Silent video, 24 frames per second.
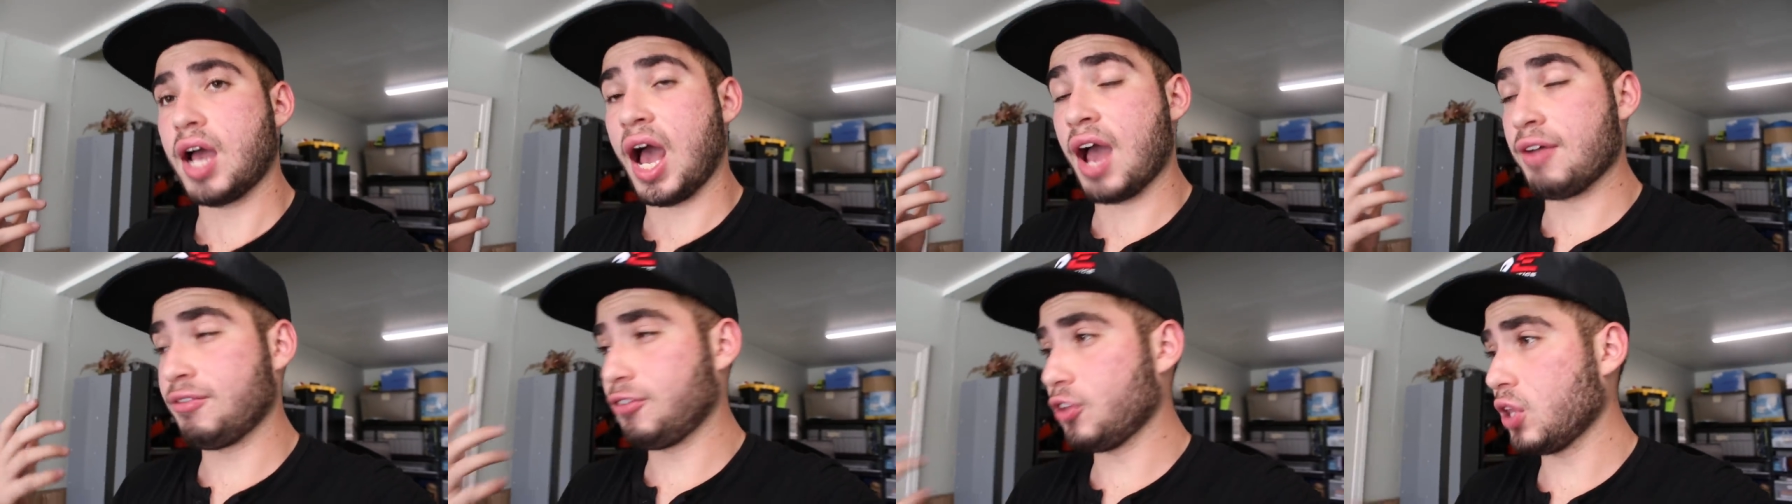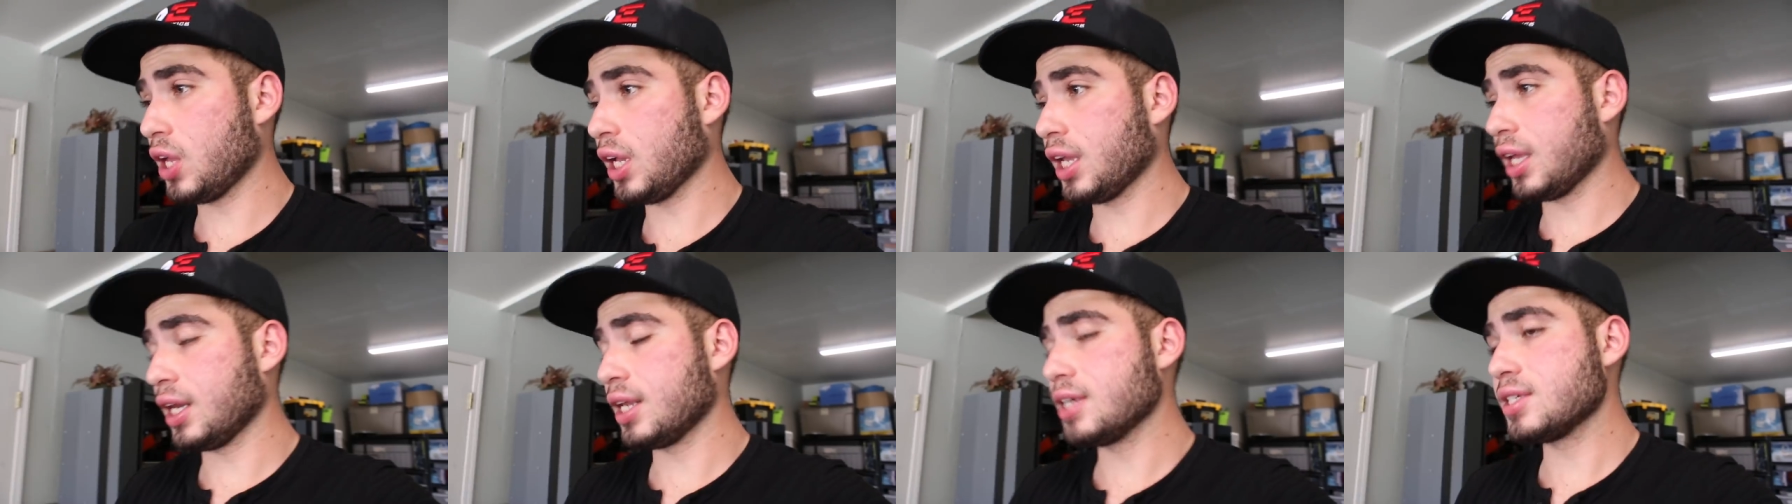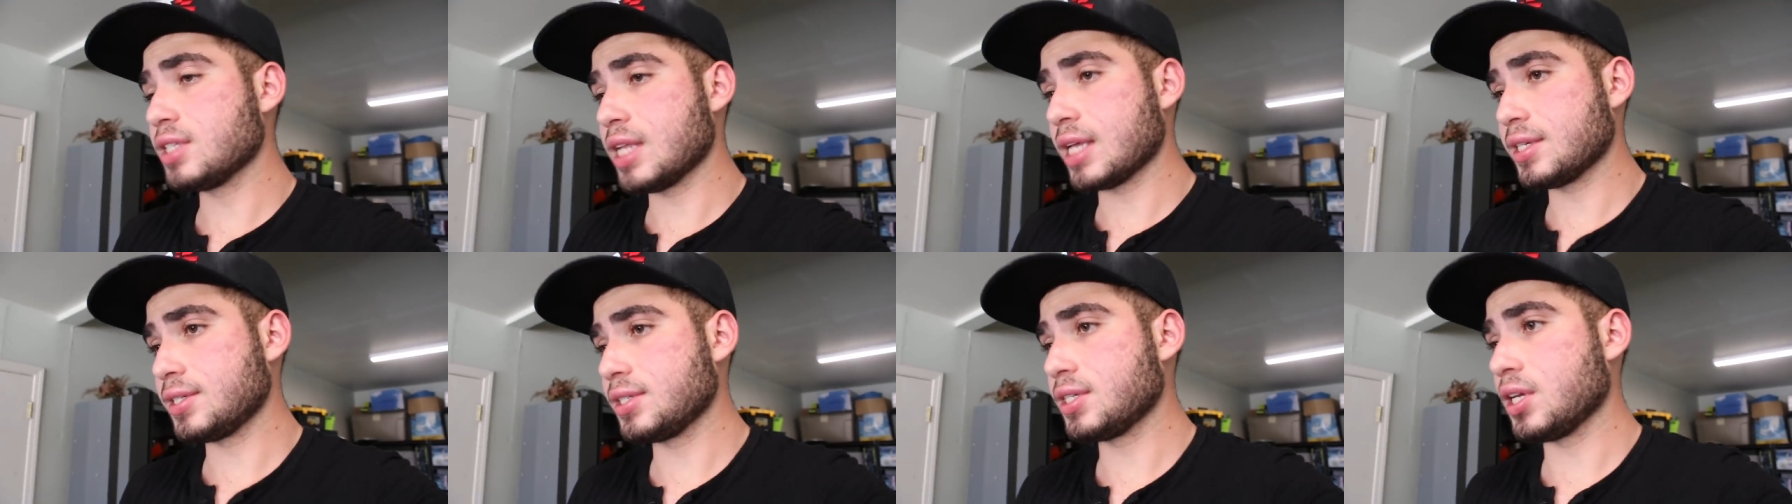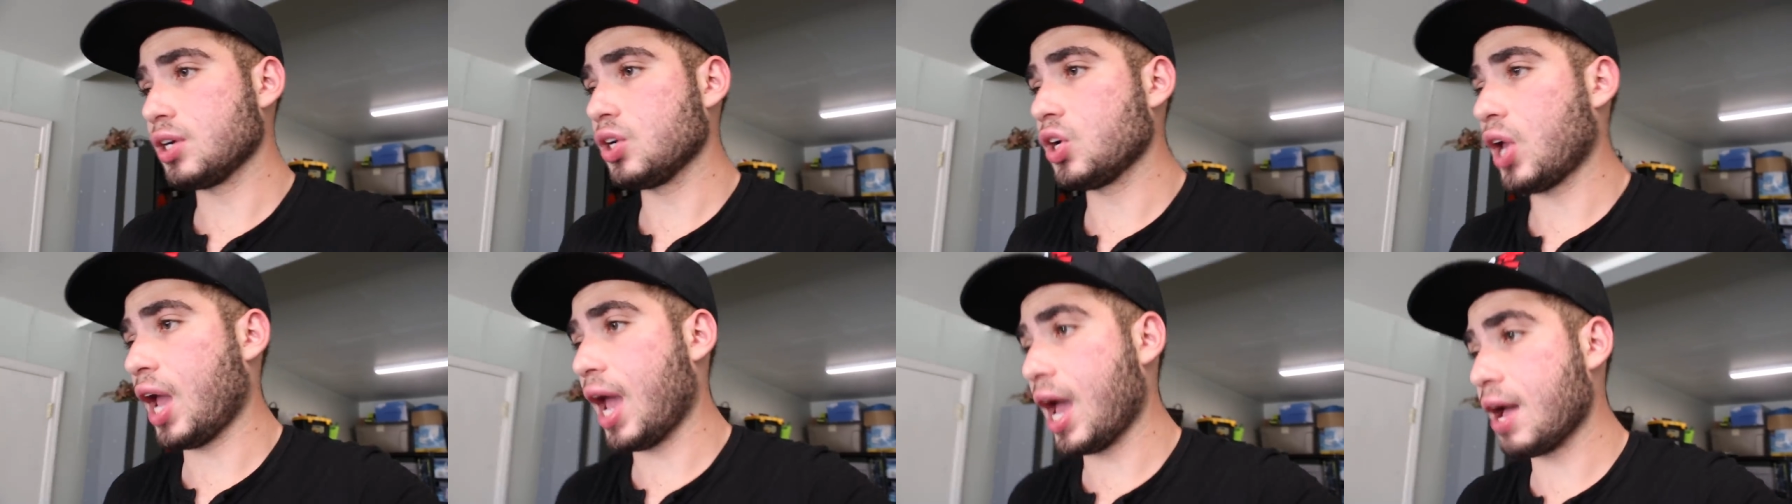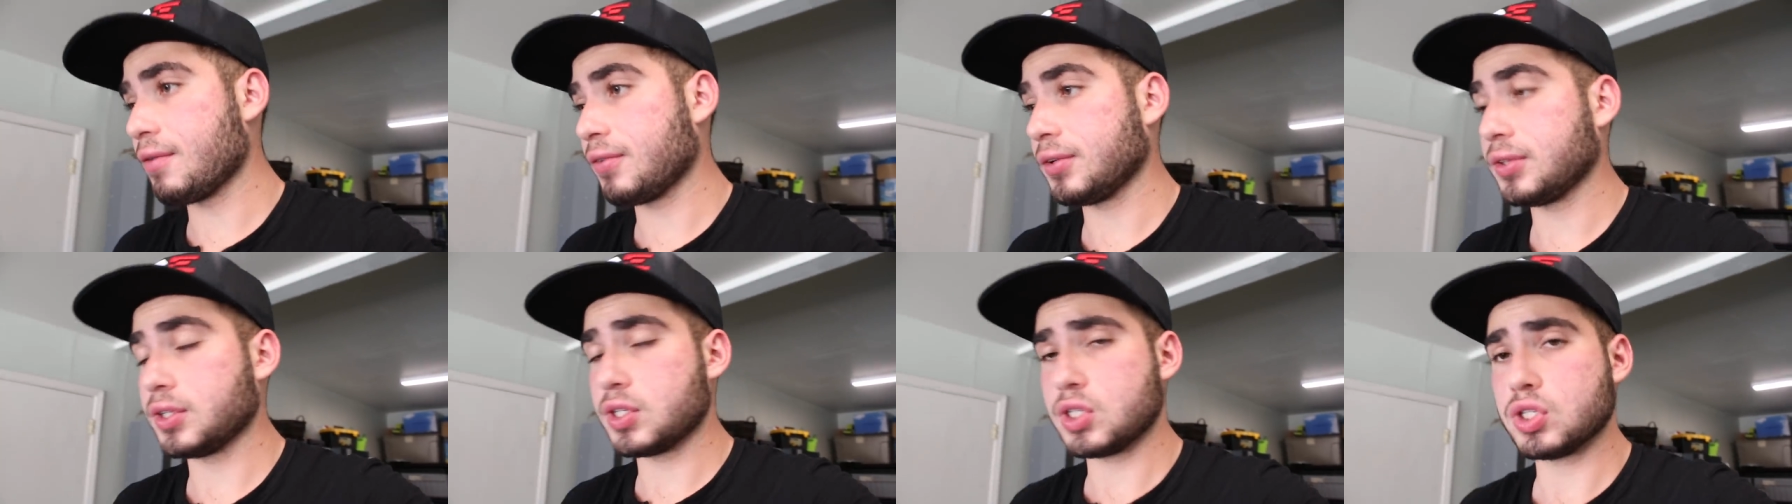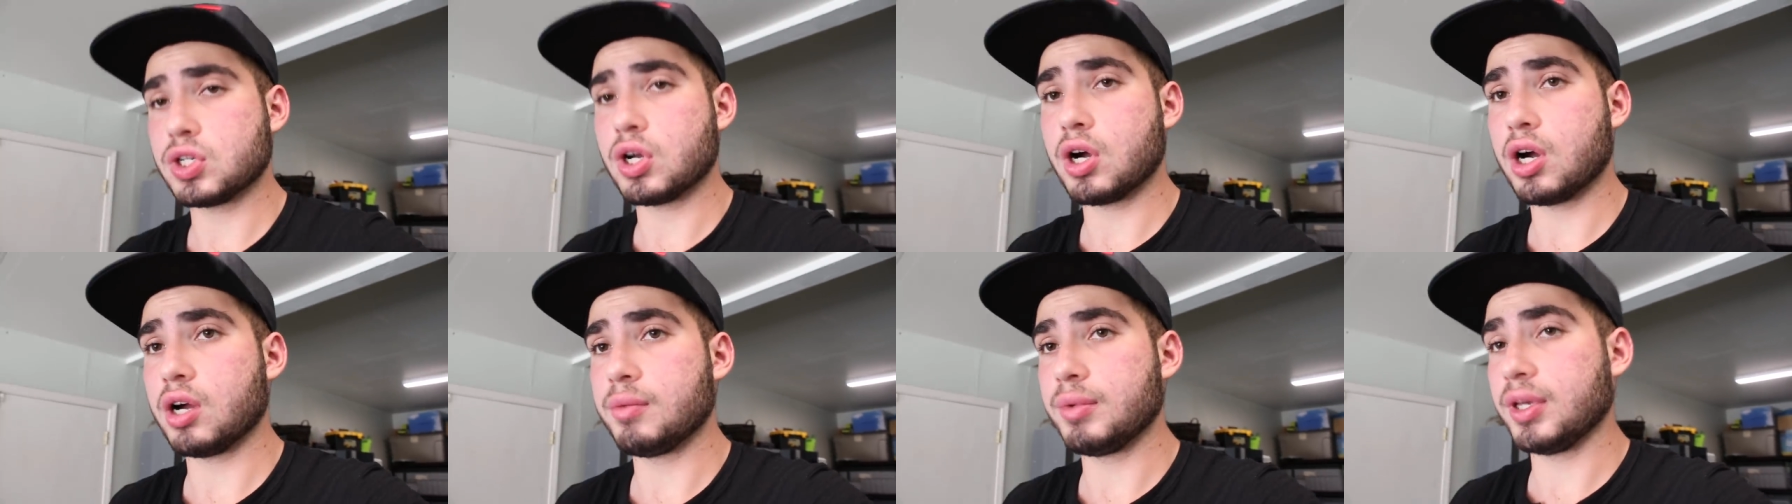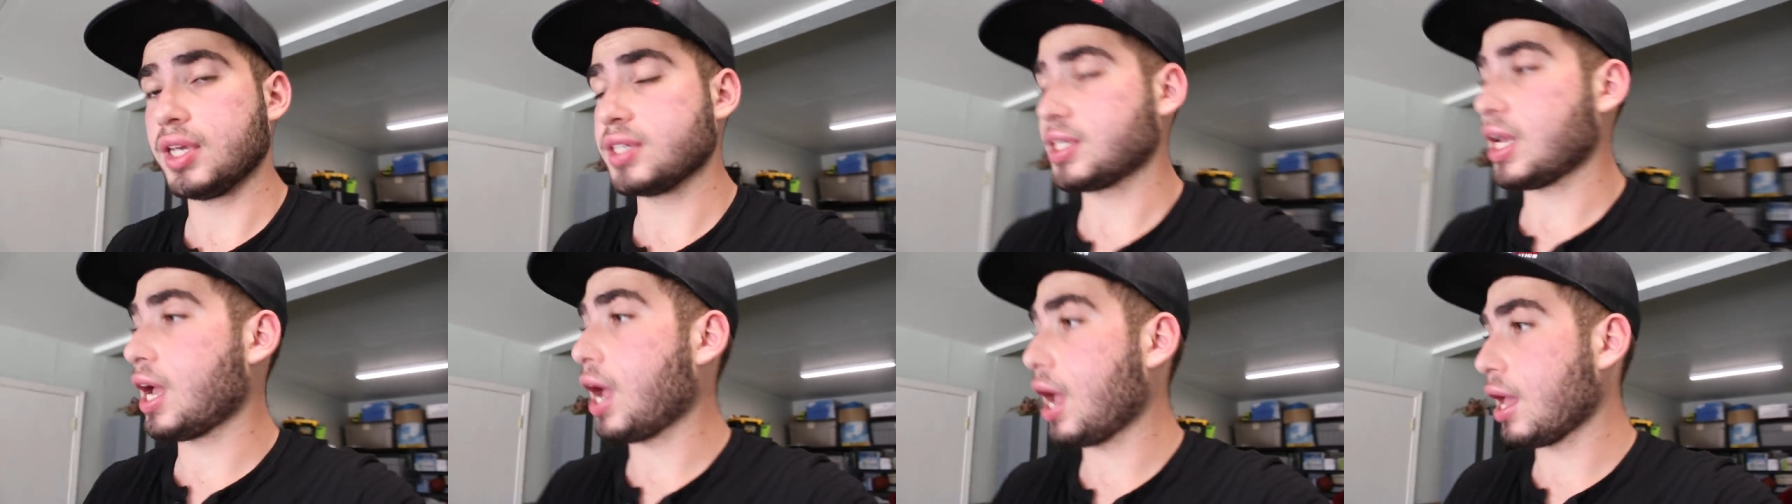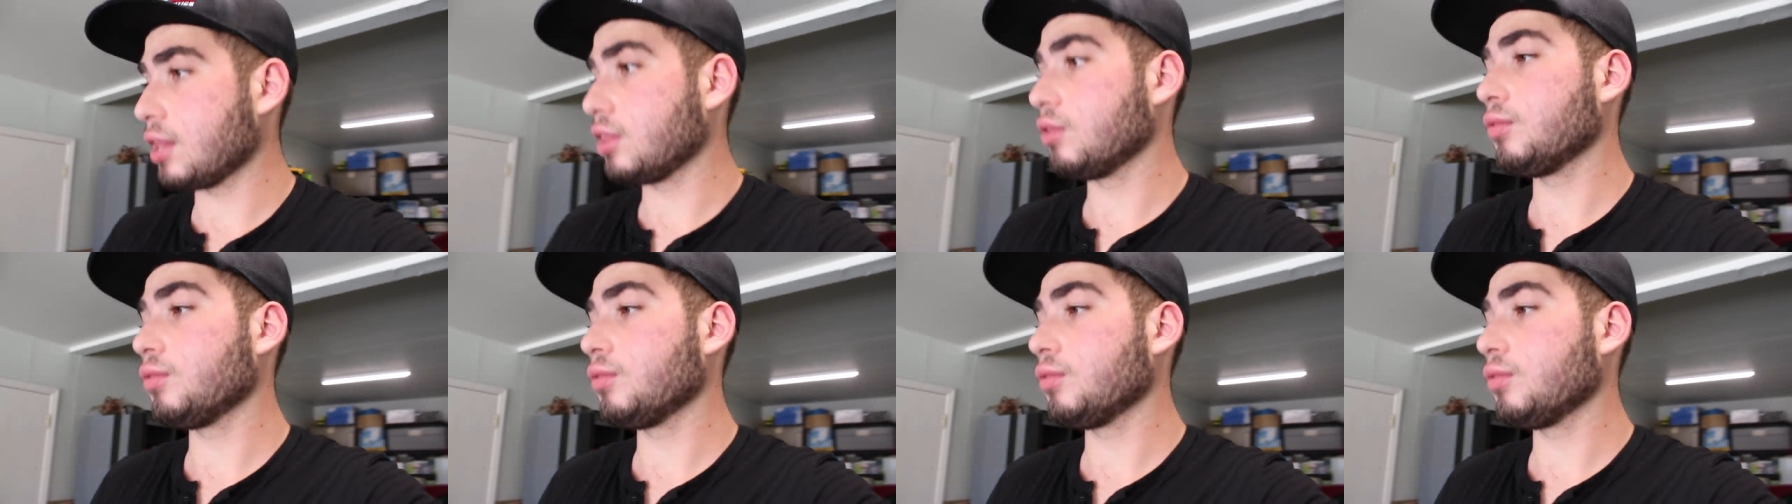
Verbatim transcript: I feel like it is necessary to have on this car because I,